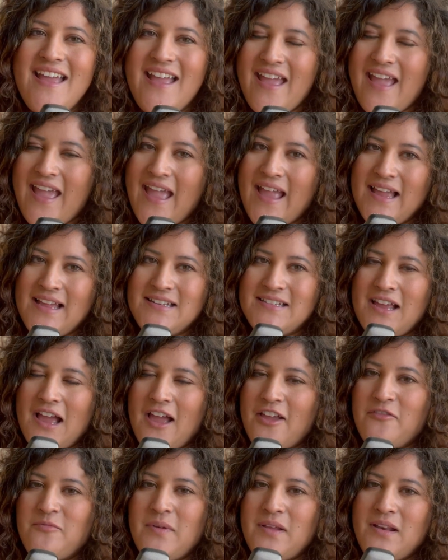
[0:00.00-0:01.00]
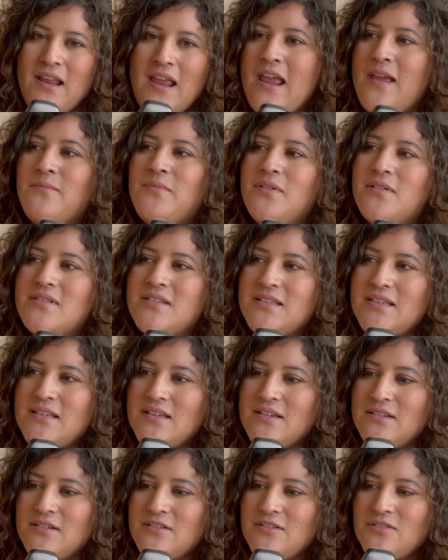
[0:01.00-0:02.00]
And I've been able
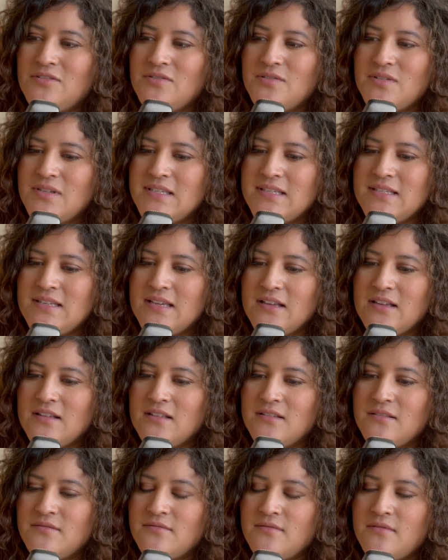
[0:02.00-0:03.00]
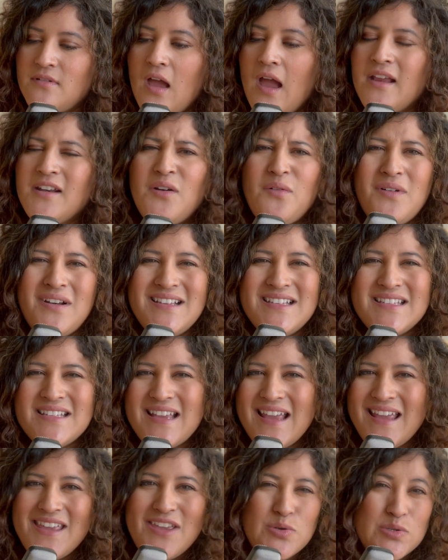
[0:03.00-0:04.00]
to still, I don't want
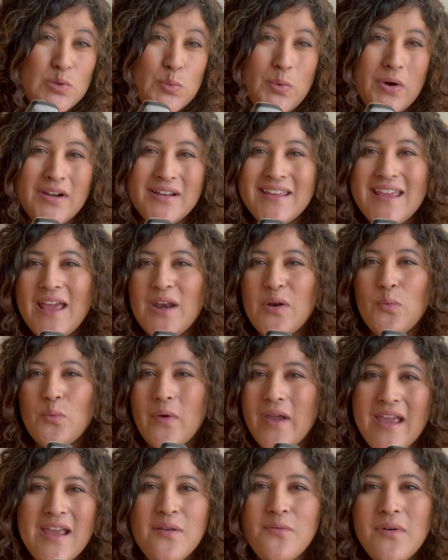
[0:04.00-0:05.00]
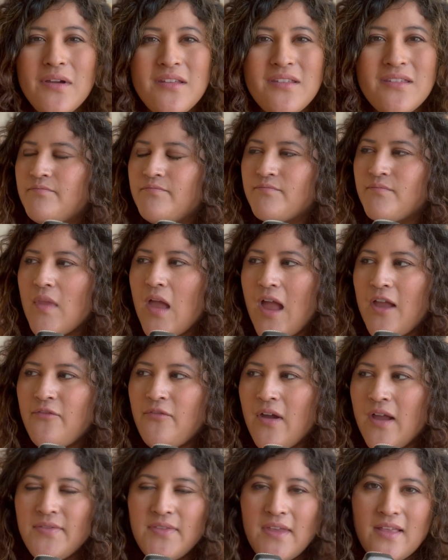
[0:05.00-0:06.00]
to use the word get away with. I
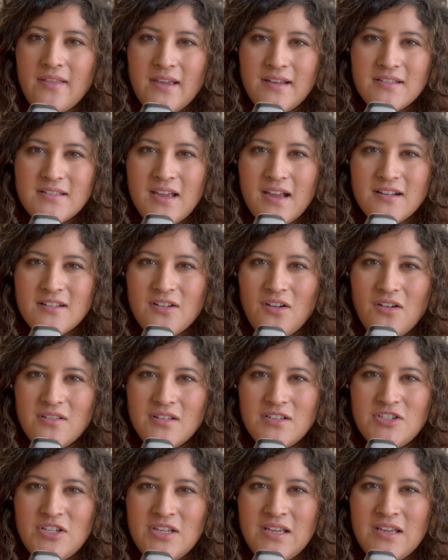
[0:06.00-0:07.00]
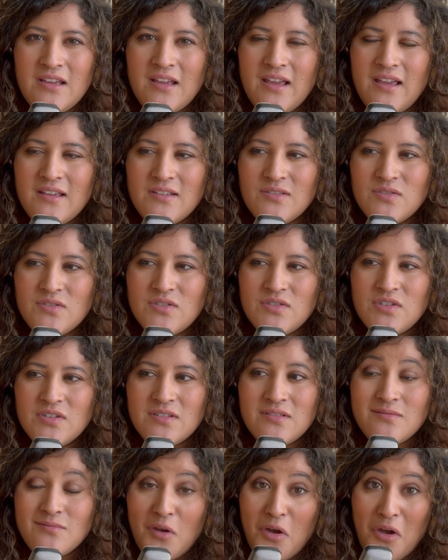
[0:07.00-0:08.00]
find that like technology is
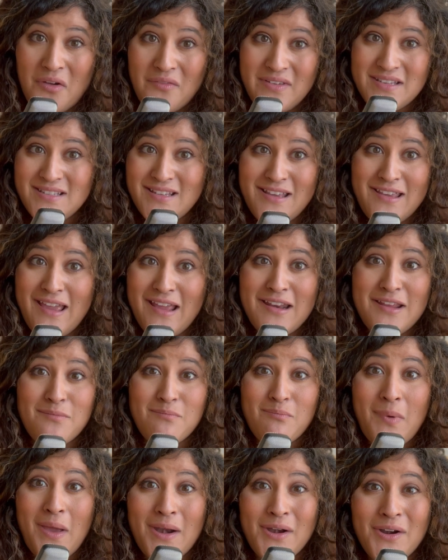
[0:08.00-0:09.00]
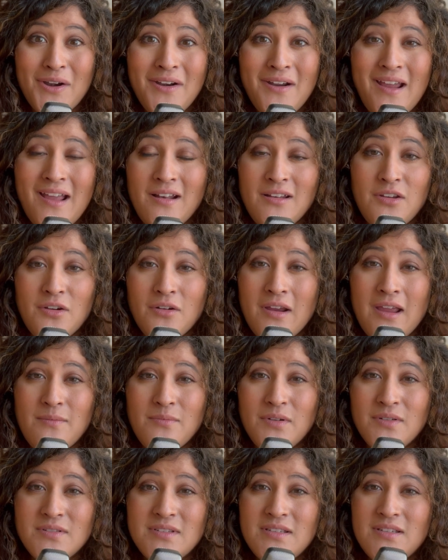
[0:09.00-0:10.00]
just obviously getting better, and you're
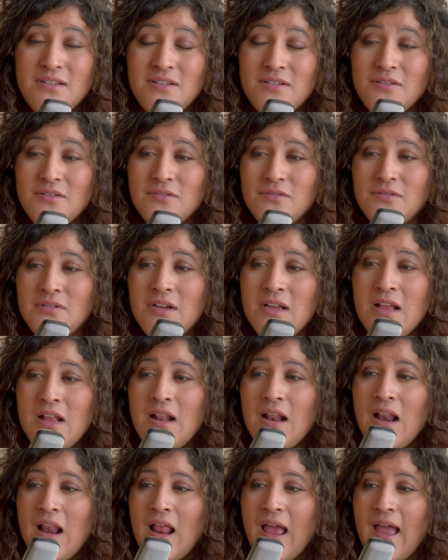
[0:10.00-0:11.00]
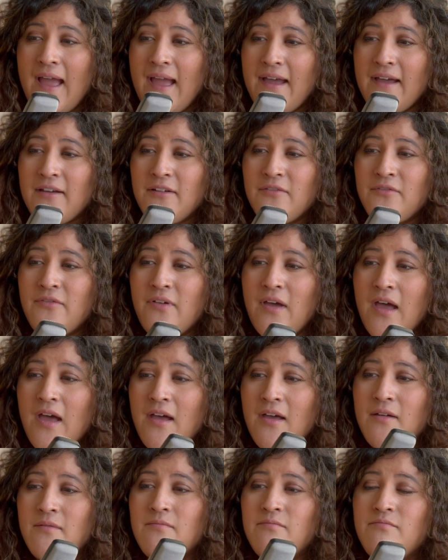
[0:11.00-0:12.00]
able to have
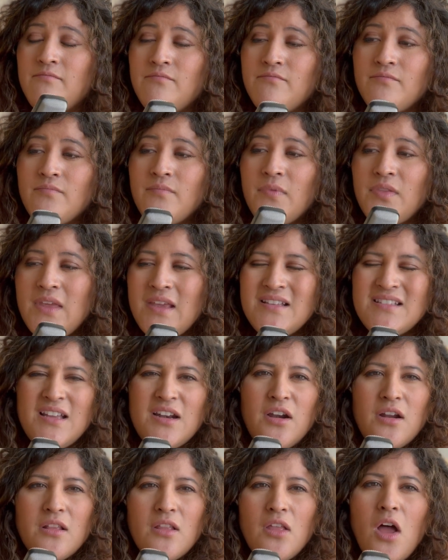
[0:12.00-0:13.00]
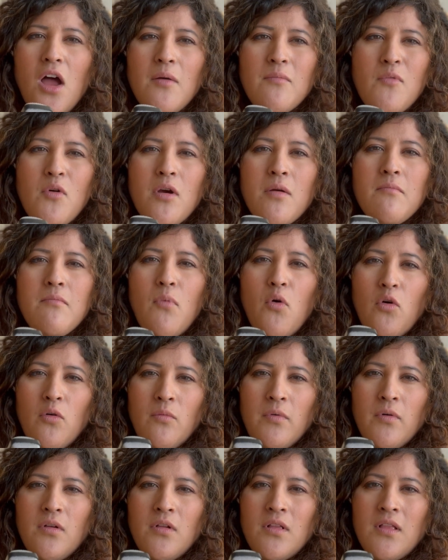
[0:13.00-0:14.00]
things that are a lot more
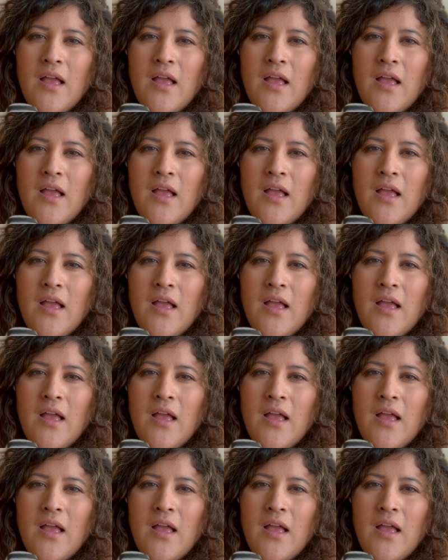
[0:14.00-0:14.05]
mobile